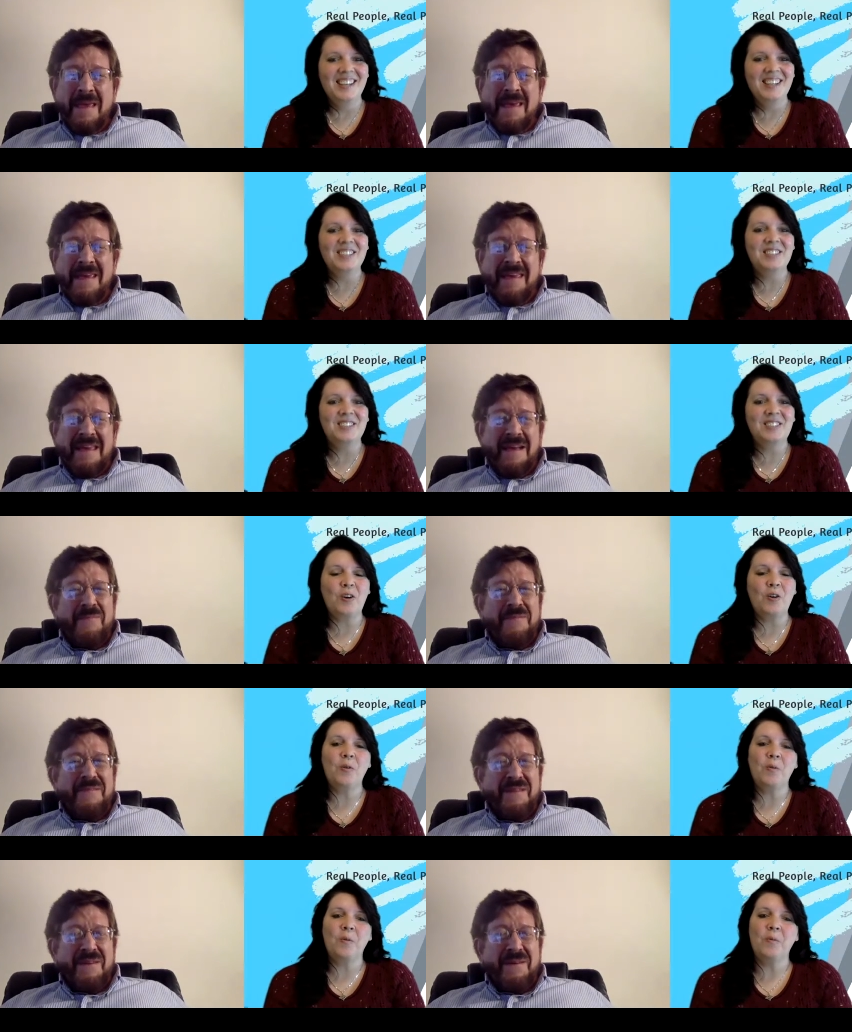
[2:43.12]
Speaker 1: Yeah.
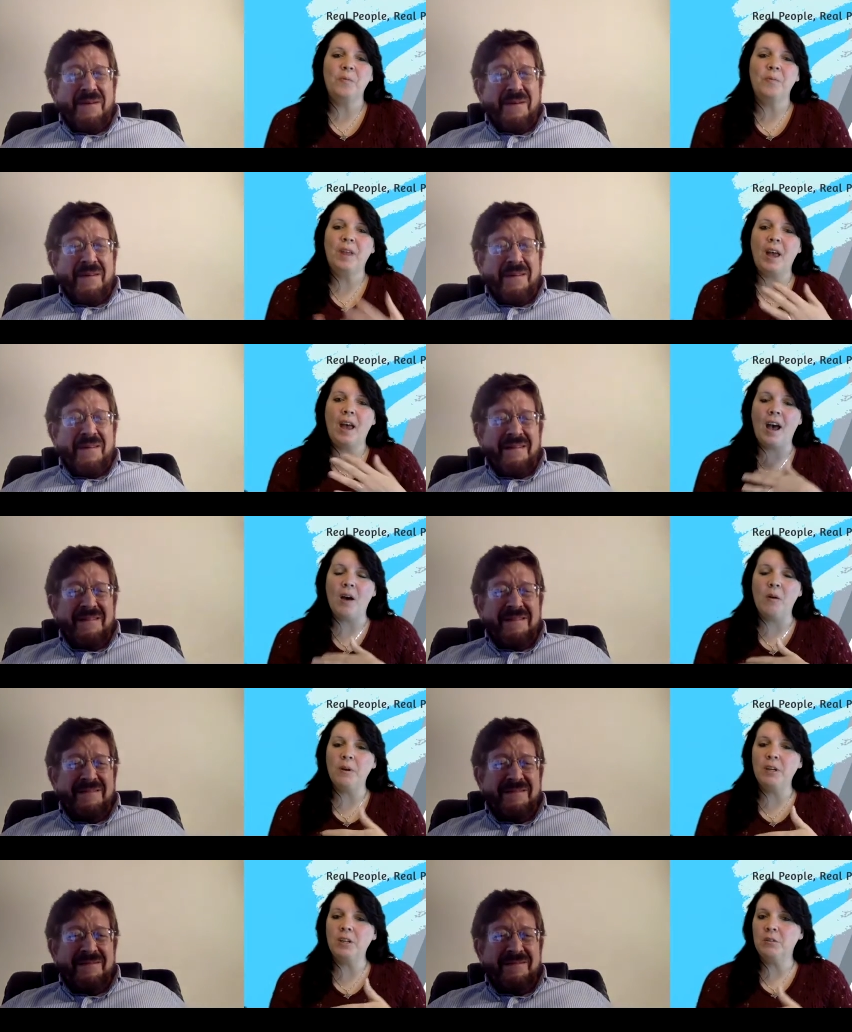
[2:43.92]
So, so,
Speaker 2: how are
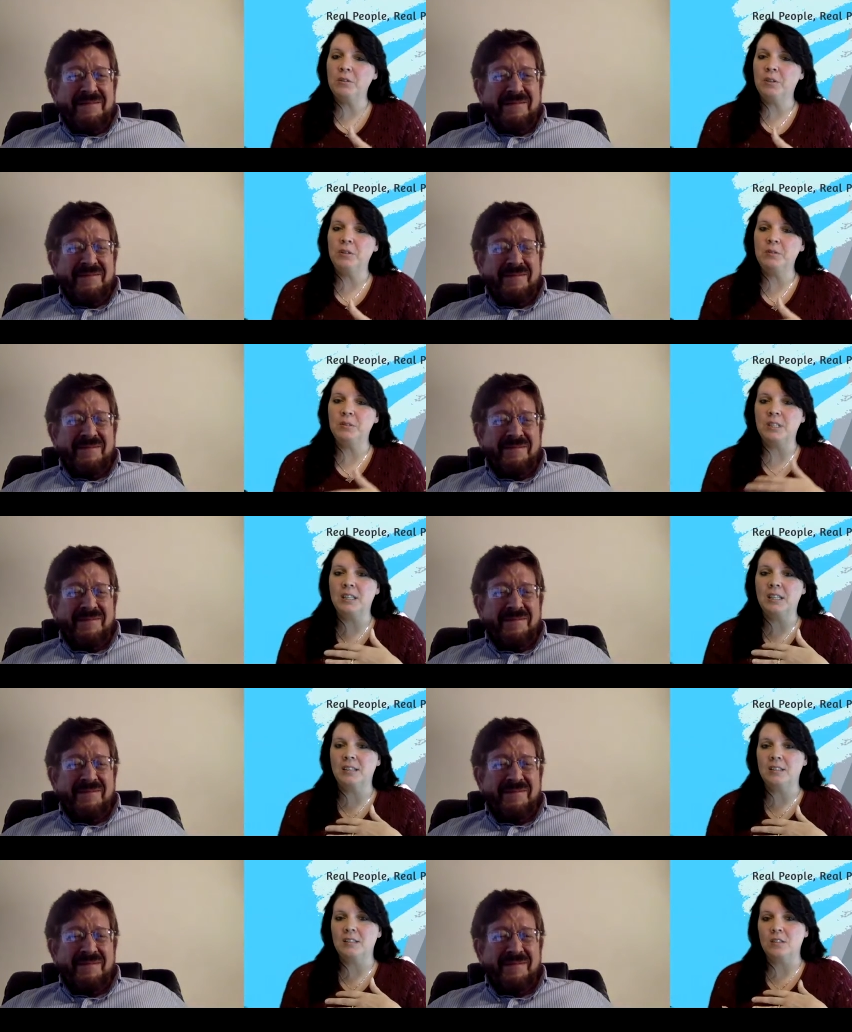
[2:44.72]
you using
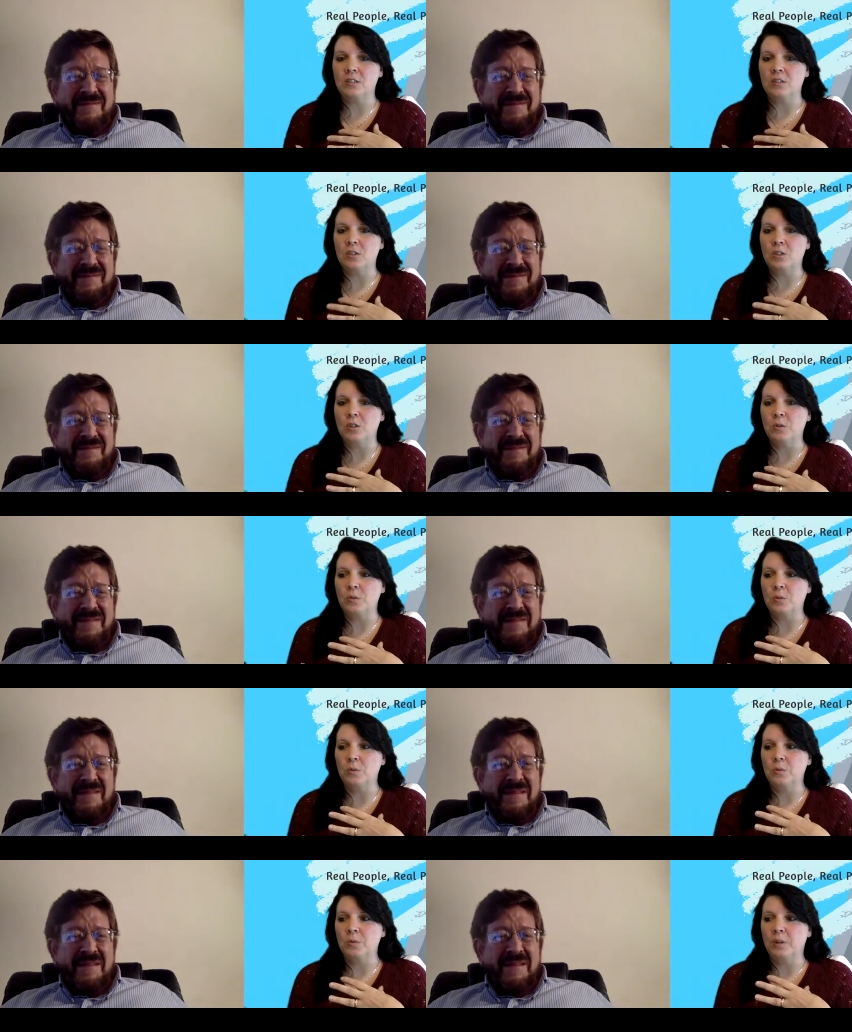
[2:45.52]
it
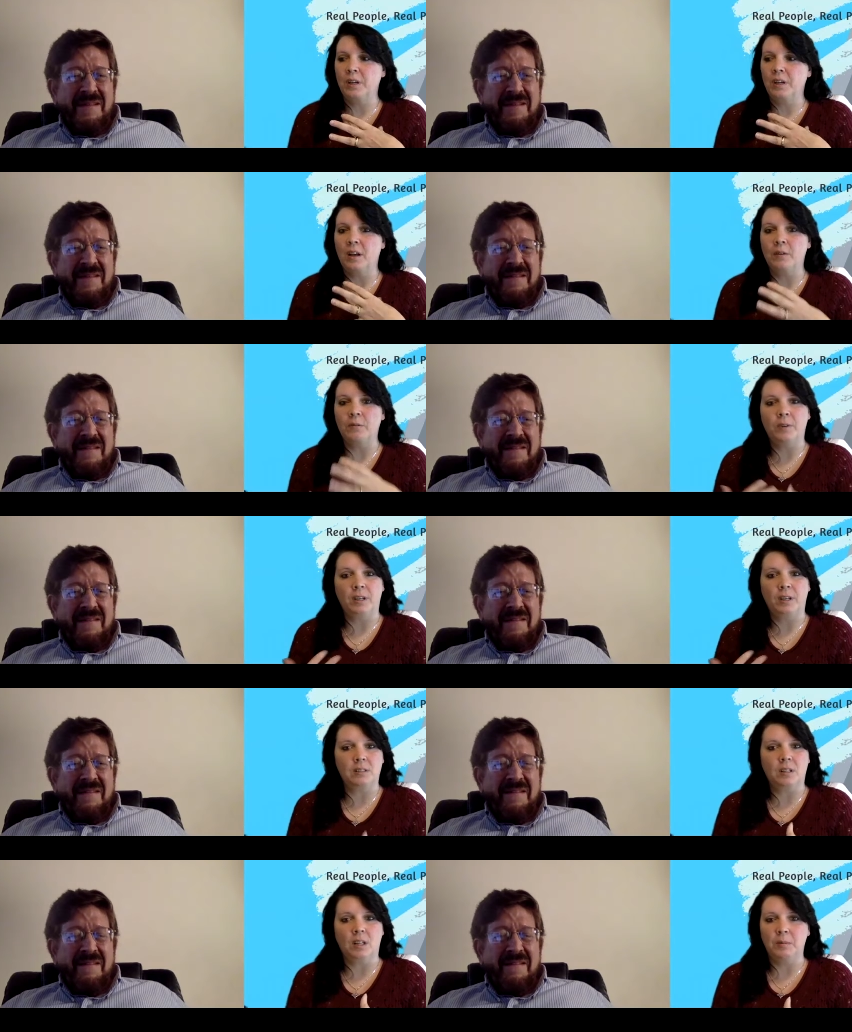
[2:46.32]
to like affect
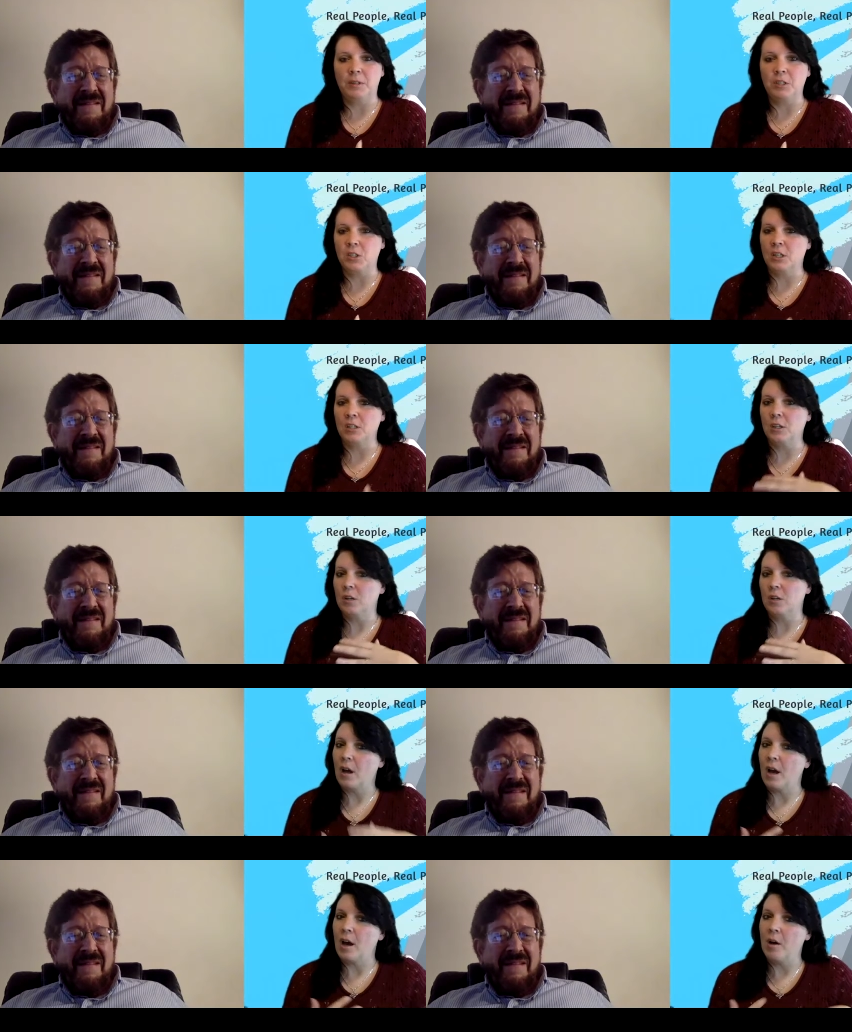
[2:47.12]
climate change? Like,
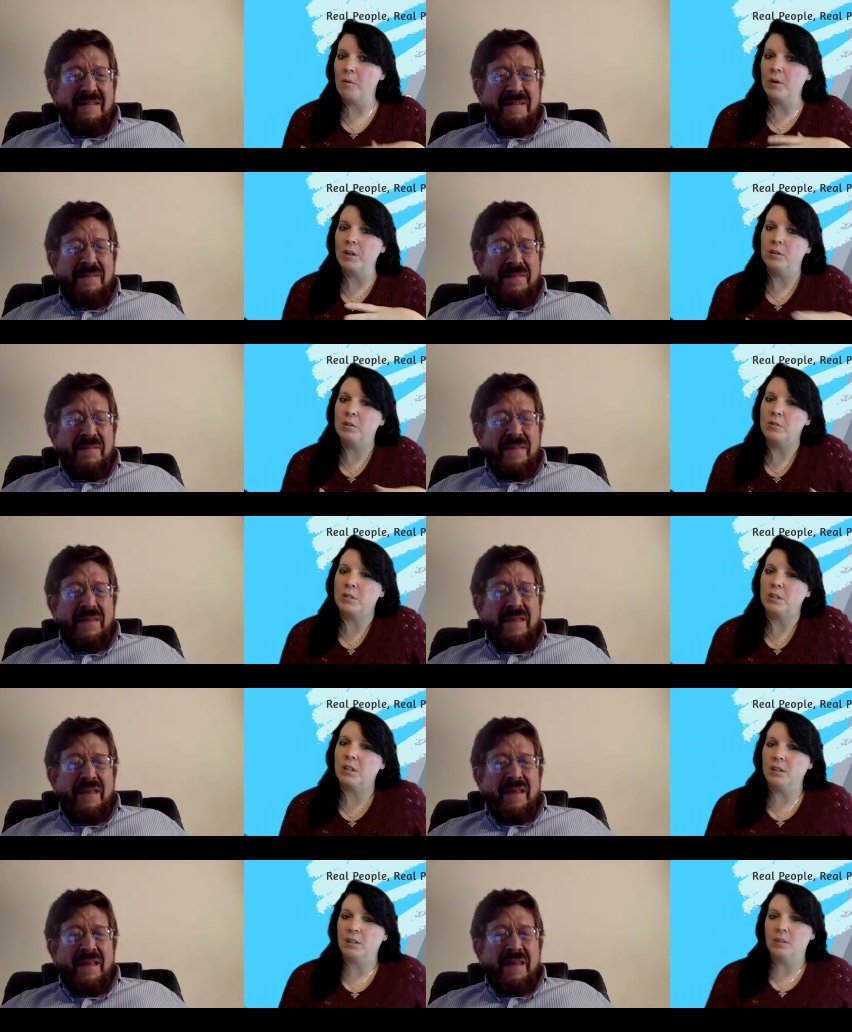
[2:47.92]
how are you using it
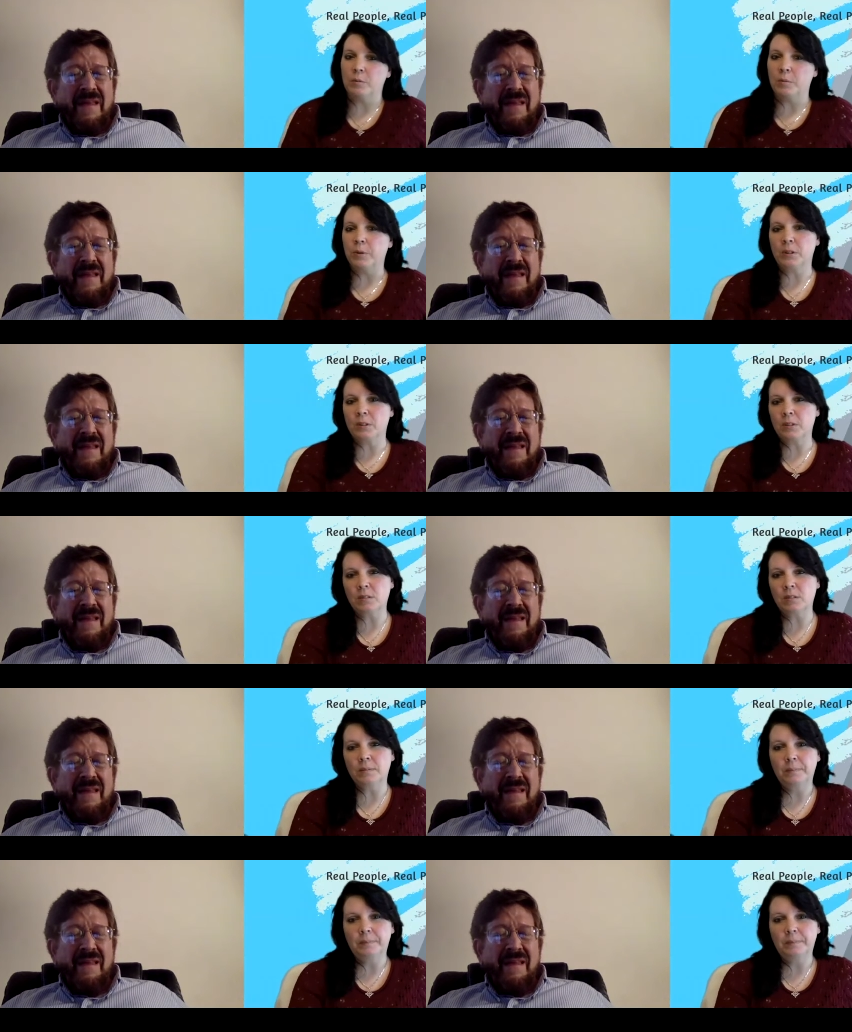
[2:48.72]
in your books?